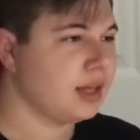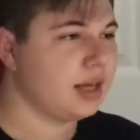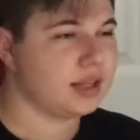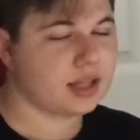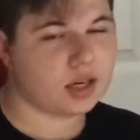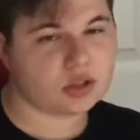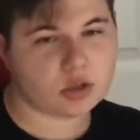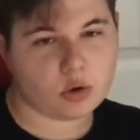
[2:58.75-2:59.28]

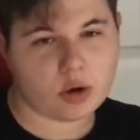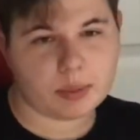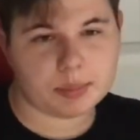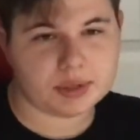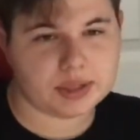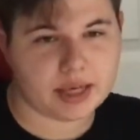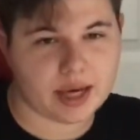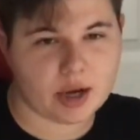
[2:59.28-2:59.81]
That'll go up
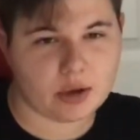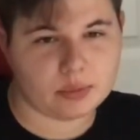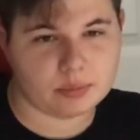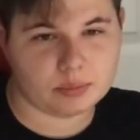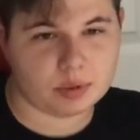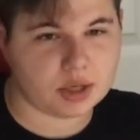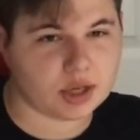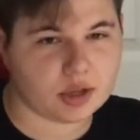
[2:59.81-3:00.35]
and down,
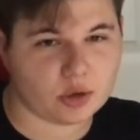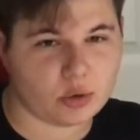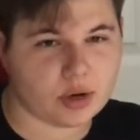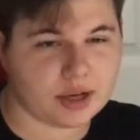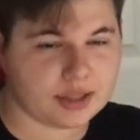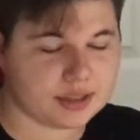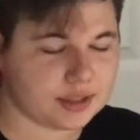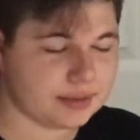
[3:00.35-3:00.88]
but
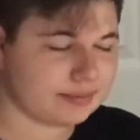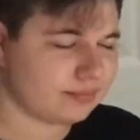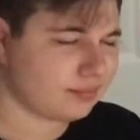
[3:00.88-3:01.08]
otherwise,